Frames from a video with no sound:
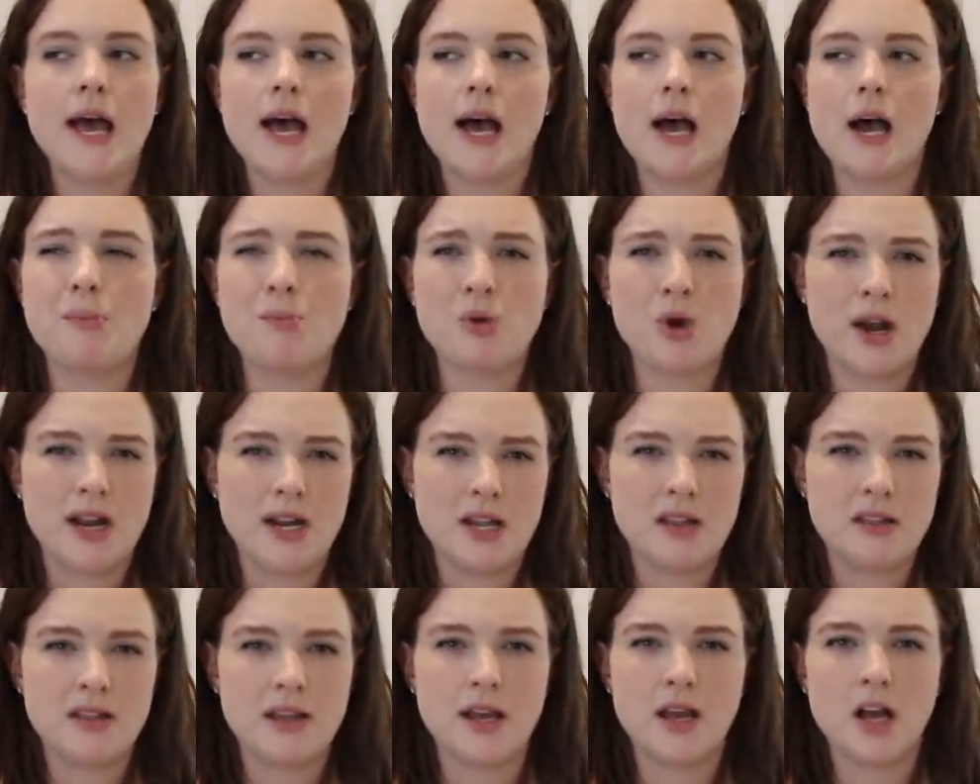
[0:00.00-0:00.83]
um, or
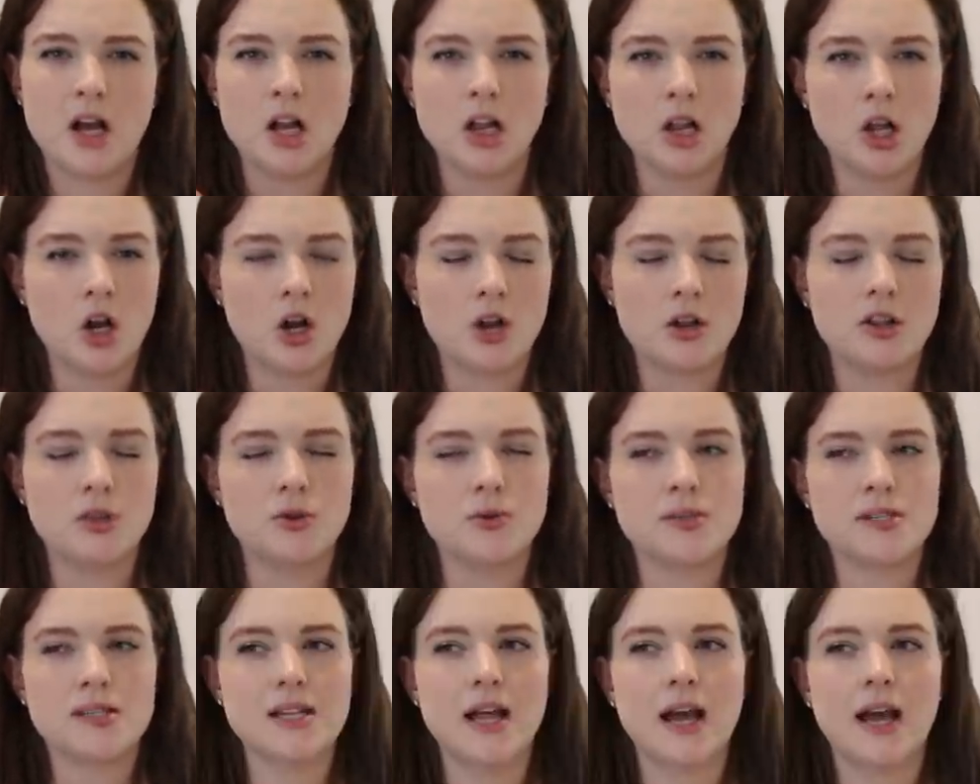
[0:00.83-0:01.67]
anything along
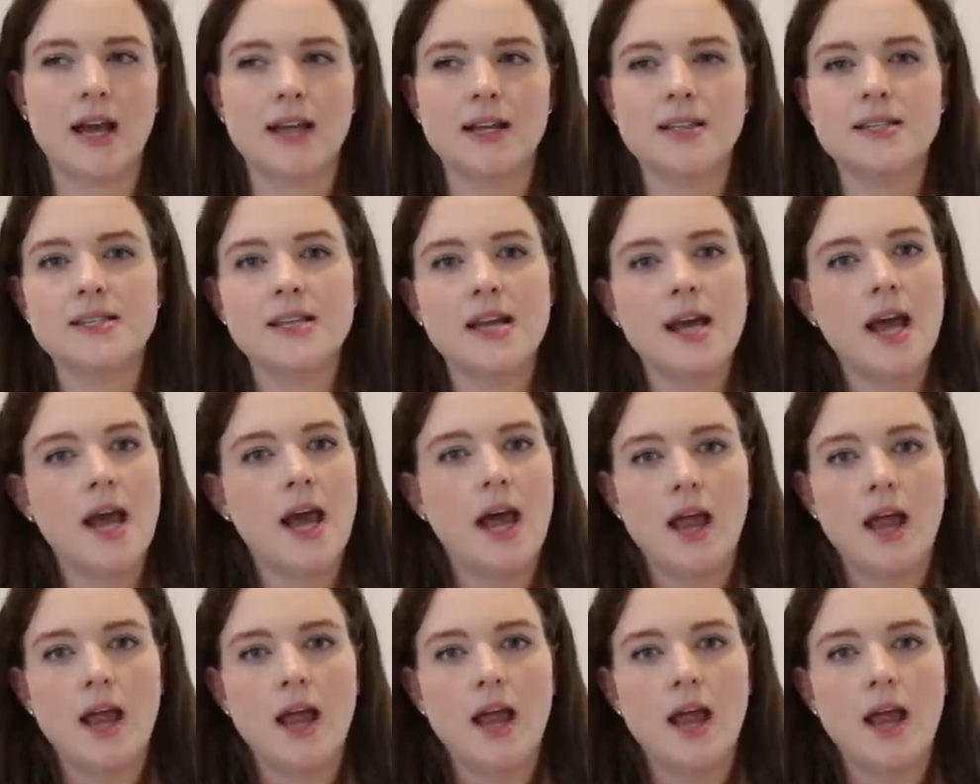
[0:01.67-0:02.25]
those lines.